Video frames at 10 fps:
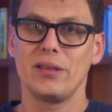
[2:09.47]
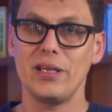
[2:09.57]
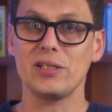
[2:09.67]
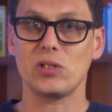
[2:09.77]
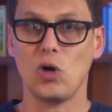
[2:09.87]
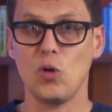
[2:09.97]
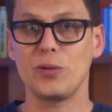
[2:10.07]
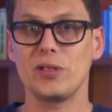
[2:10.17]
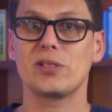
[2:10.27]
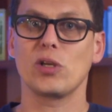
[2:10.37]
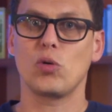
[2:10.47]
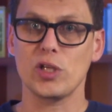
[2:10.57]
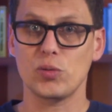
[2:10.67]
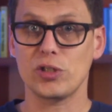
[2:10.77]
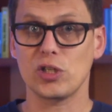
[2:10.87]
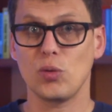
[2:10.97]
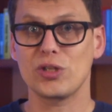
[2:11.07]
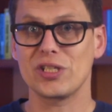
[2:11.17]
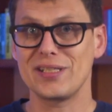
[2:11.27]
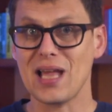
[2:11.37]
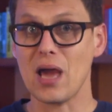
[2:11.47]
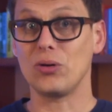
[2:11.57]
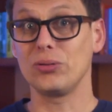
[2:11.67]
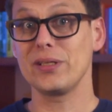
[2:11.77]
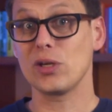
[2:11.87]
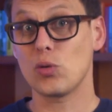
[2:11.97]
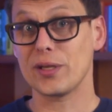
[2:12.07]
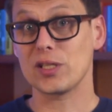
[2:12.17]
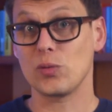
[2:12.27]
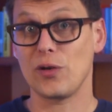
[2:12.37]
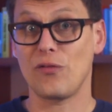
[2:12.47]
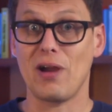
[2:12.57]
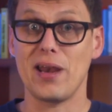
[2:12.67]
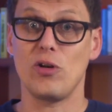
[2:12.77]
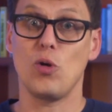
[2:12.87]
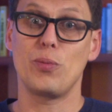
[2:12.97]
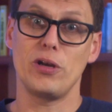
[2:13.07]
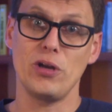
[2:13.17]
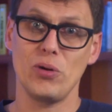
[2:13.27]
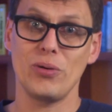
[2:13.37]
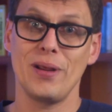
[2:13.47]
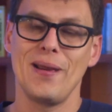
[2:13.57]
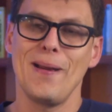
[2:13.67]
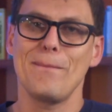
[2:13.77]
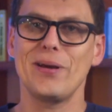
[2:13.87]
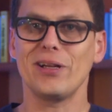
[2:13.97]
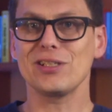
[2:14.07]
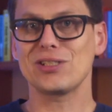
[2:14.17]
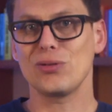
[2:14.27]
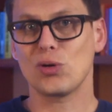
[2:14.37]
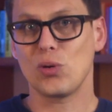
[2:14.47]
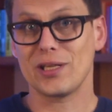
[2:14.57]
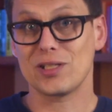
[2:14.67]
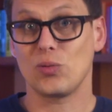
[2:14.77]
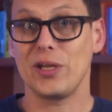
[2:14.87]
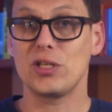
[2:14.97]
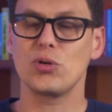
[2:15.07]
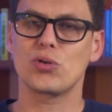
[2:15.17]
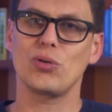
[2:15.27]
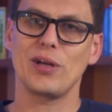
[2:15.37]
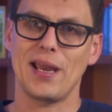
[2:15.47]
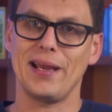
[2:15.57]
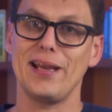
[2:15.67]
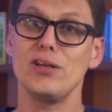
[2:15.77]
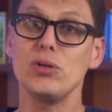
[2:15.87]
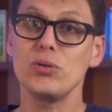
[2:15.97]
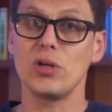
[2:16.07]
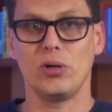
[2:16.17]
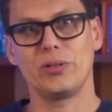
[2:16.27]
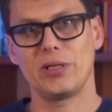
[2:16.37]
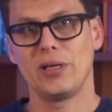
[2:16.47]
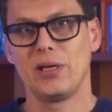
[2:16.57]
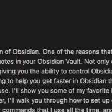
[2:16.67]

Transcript: This opens the quick switcher, which is not only the quickest way to find and open a note, but also the quickest way to create a new note.